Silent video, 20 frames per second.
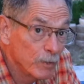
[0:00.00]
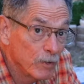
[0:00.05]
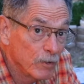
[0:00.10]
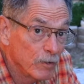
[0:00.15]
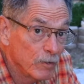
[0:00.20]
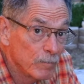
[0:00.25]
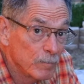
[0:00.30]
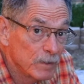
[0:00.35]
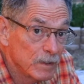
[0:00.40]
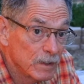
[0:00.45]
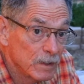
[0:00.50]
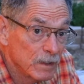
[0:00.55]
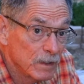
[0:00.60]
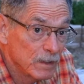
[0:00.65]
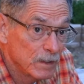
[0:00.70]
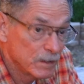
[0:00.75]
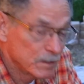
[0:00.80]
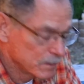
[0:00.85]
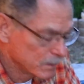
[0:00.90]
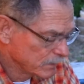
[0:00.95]

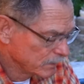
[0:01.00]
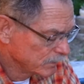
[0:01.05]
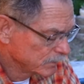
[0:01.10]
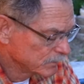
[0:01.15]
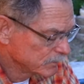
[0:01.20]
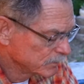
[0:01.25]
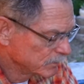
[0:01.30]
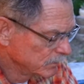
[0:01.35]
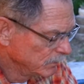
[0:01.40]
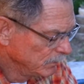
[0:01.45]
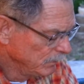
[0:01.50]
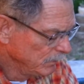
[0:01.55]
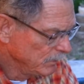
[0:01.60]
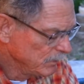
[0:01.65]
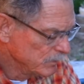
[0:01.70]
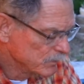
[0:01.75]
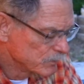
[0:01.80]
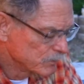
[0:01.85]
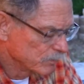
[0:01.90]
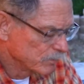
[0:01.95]
permanently attached.
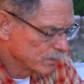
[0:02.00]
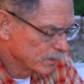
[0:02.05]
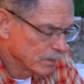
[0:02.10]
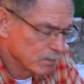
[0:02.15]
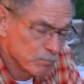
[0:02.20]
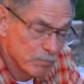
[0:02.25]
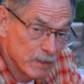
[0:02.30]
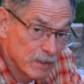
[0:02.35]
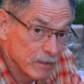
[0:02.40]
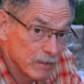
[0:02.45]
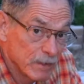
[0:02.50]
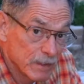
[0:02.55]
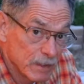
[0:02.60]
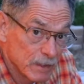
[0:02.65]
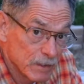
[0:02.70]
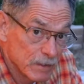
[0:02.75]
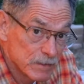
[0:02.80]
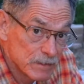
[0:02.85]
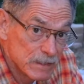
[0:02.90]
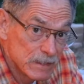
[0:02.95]
So with that bearing
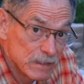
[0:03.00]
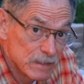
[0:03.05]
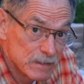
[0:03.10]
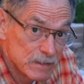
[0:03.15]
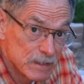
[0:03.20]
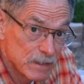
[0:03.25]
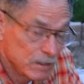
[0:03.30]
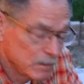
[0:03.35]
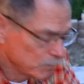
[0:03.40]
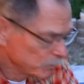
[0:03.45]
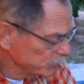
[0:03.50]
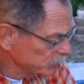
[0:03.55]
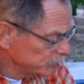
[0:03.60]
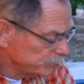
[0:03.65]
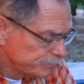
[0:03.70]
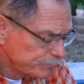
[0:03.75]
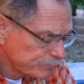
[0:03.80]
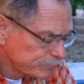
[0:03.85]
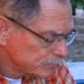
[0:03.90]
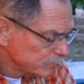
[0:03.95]
now seized up,
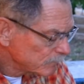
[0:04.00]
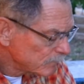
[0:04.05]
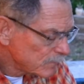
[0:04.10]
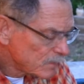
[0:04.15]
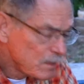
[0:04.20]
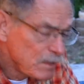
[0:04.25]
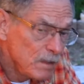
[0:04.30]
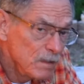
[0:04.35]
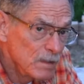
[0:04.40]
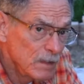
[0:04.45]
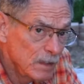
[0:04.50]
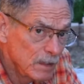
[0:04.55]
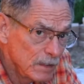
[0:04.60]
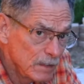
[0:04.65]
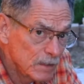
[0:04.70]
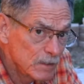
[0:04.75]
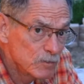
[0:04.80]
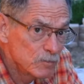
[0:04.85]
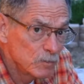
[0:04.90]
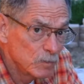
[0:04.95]
the
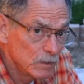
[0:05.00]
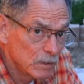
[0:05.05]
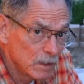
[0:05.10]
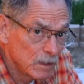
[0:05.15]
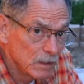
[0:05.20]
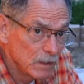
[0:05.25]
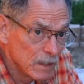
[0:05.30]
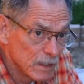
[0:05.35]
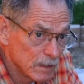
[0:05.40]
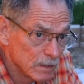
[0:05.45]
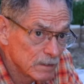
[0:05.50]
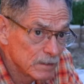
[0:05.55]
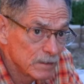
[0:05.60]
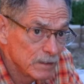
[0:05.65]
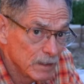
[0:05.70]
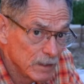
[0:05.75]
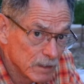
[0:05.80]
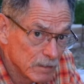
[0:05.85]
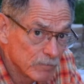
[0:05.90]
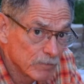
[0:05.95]
legs will not
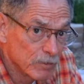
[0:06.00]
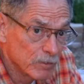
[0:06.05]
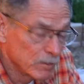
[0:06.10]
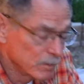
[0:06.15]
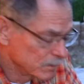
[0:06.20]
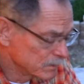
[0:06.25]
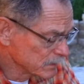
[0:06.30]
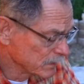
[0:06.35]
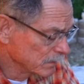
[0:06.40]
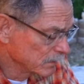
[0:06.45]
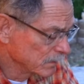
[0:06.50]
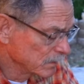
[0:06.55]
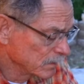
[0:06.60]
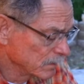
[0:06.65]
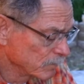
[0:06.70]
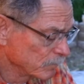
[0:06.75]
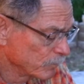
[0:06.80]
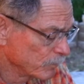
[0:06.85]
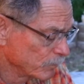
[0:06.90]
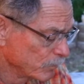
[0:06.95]
ever tighten
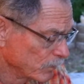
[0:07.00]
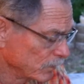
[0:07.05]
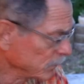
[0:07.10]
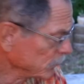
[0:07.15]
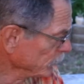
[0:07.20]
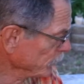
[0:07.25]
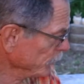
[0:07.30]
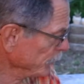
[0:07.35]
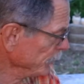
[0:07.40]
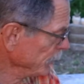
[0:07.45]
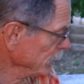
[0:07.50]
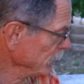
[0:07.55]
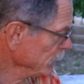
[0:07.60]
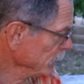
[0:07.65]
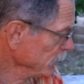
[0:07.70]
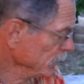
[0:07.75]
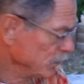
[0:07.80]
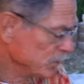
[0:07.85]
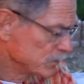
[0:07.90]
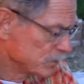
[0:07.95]
up well.
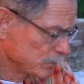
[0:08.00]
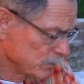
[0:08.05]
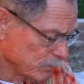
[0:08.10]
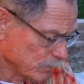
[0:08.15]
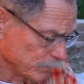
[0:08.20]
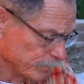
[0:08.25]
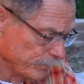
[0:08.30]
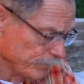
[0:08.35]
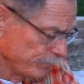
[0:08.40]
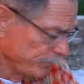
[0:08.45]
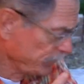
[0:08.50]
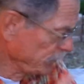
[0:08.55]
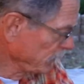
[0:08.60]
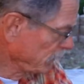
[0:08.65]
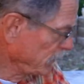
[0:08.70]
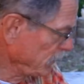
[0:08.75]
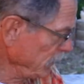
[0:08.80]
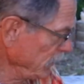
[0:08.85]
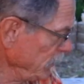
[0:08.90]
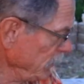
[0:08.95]
So the
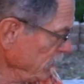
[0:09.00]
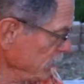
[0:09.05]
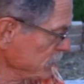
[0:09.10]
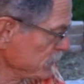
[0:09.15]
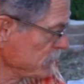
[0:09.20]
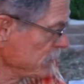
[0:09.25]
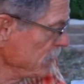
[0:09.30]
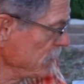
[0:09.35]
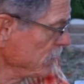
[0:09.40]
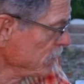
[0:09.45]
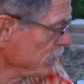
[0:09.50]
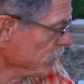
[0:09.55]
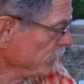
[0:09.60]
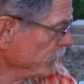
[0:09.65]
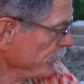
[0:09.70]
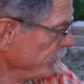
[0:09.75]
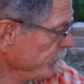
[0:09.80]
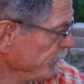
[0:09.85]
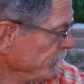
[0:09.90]
key is now